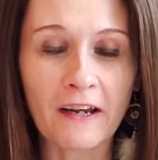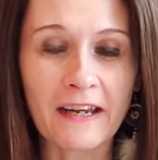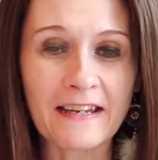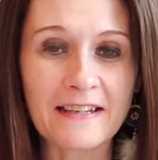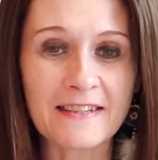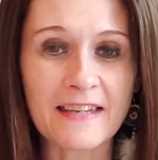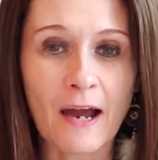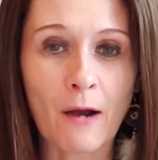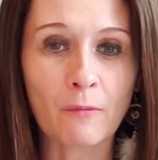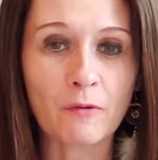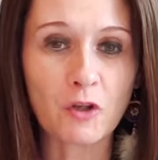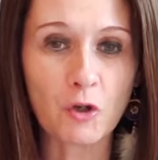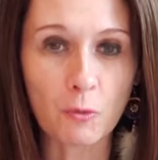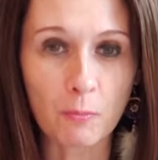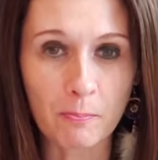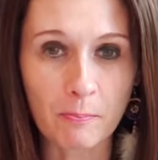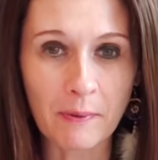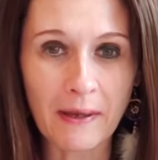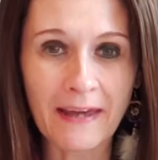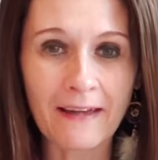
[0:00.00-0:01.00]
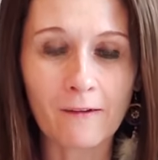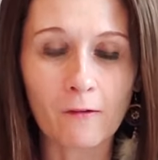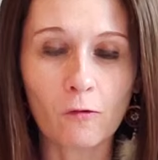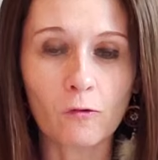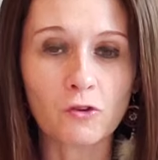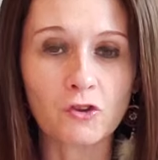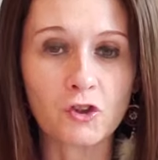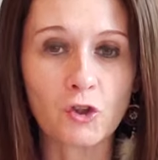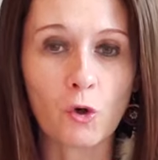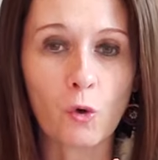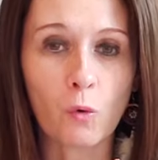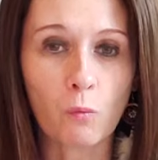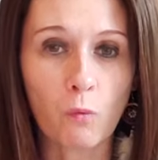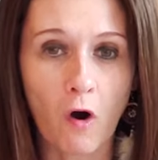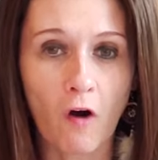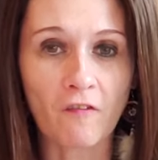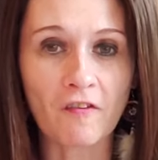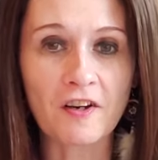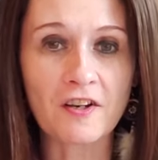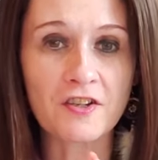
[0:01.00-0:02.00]
It's how you build your
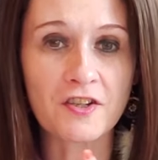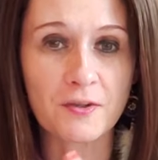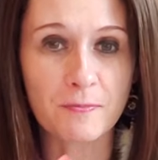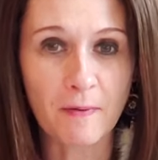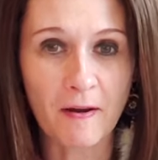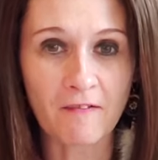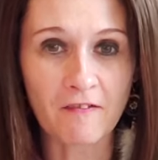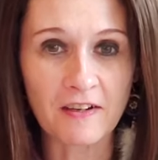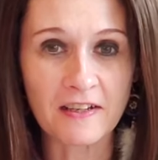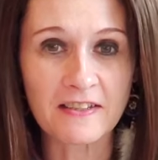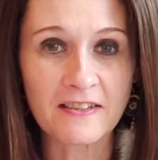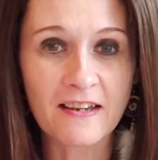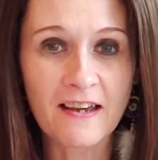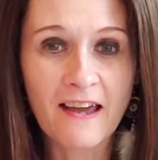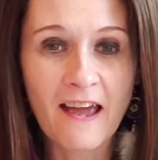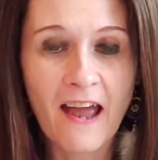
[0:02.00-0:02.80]
warrior spirit.